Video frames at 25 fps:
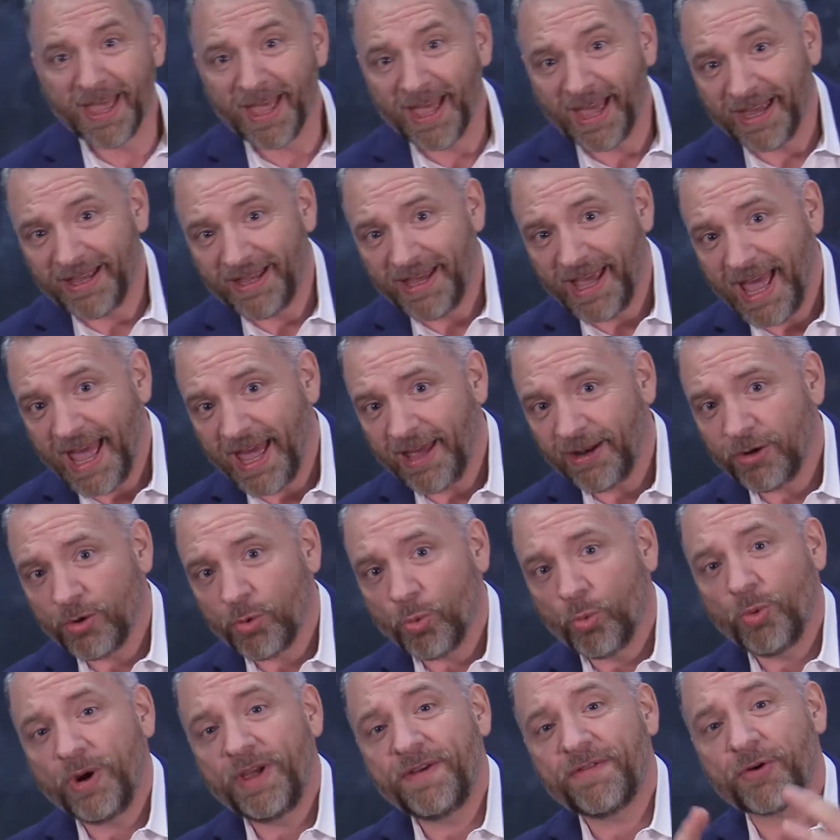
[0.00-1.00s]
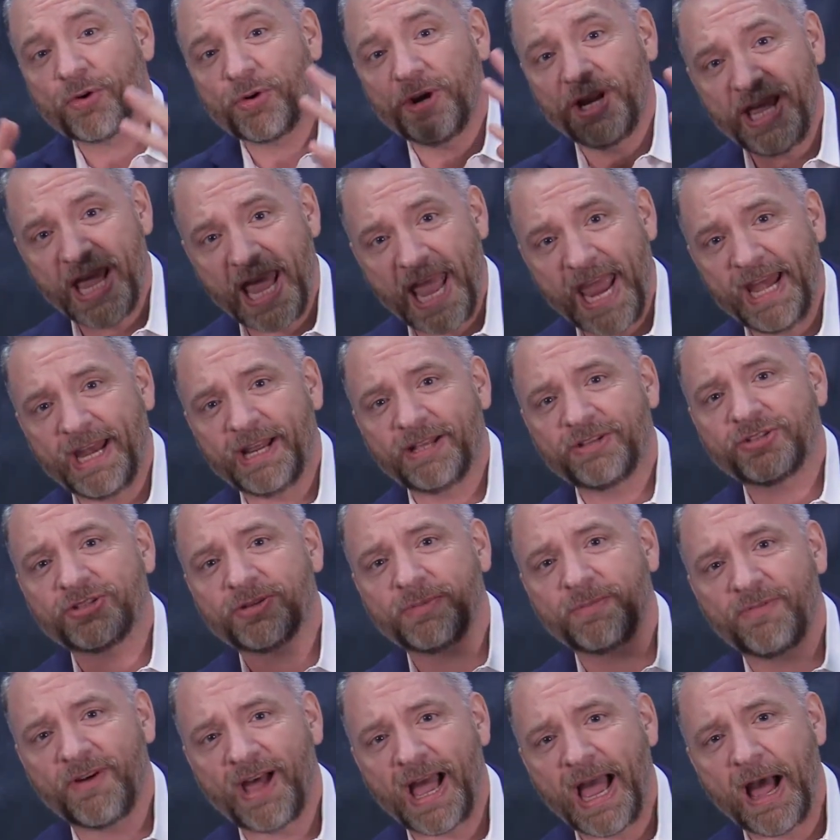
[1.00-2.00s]
And yet, we've created
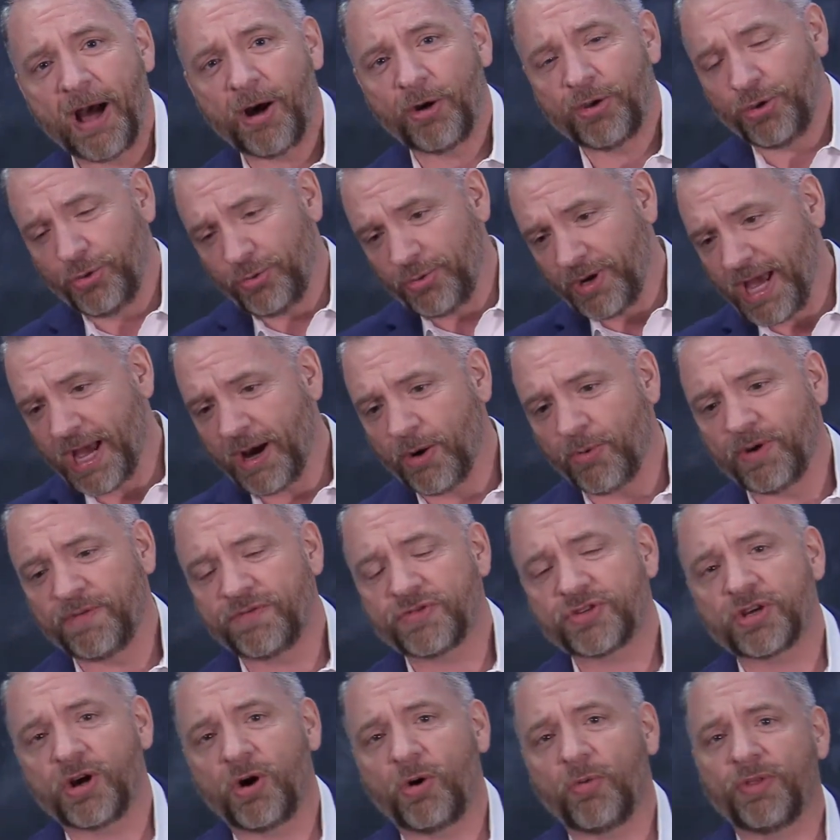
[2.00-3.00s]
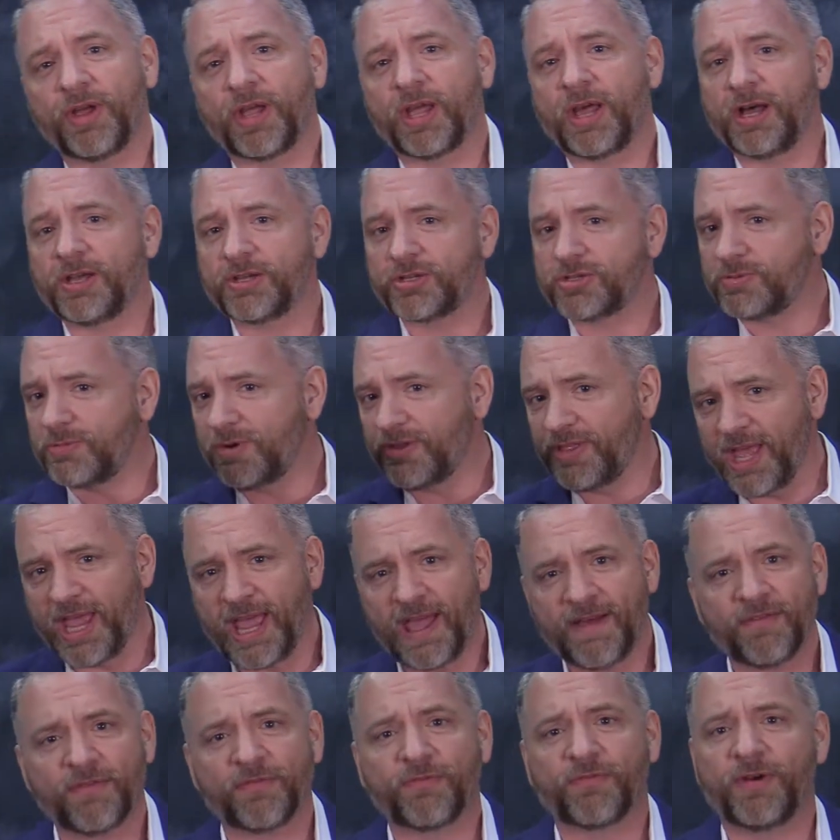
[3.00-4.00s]
some value. Now we've shown the customer they
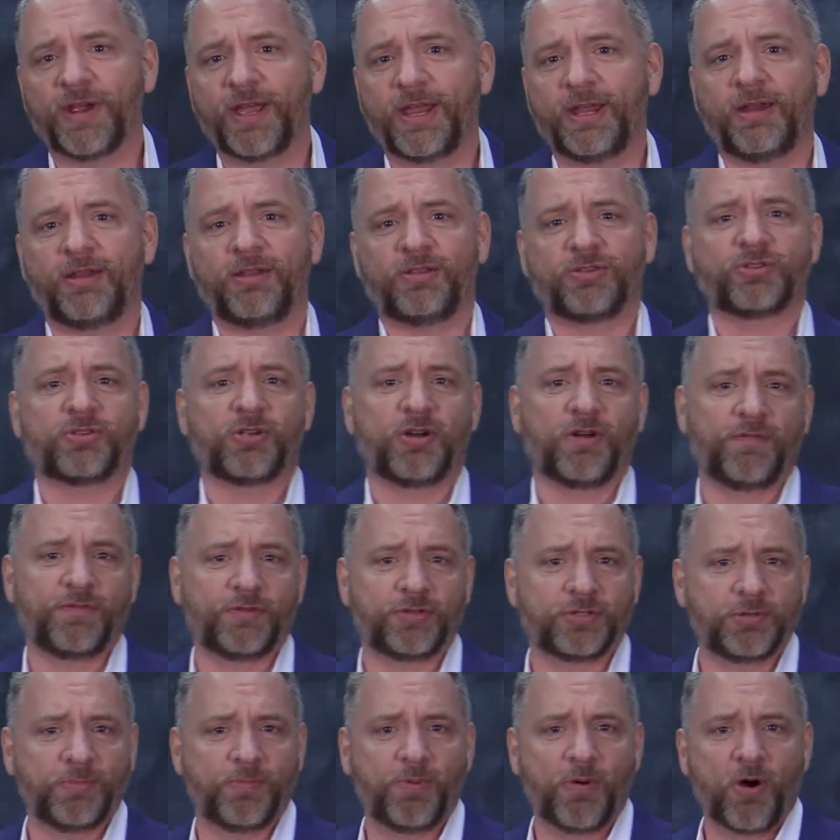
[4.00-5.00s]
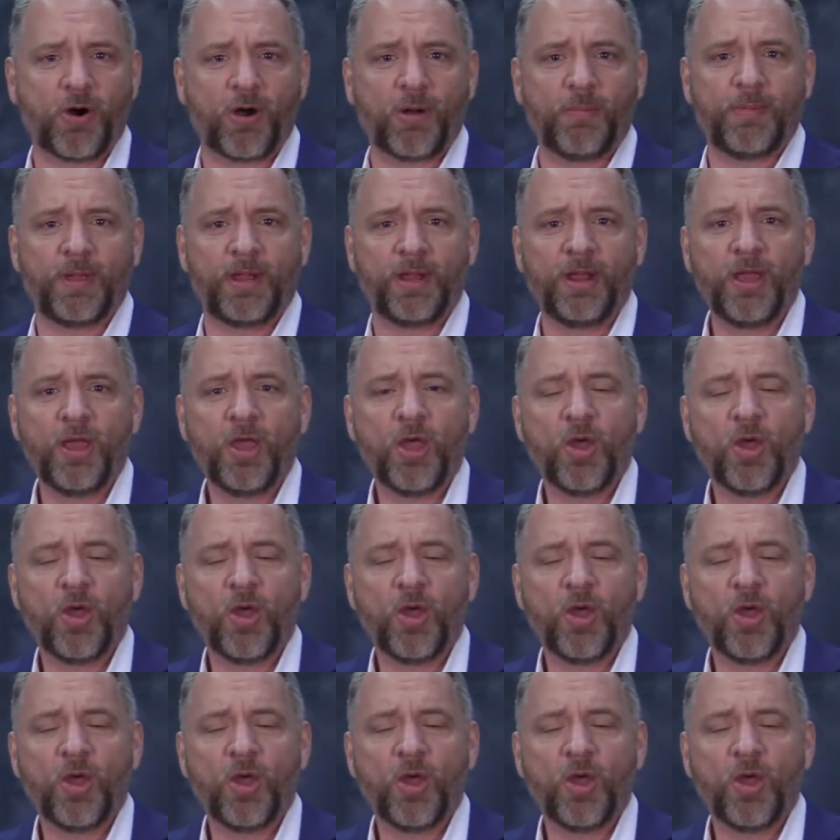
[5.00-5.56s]
have a friend in the service department.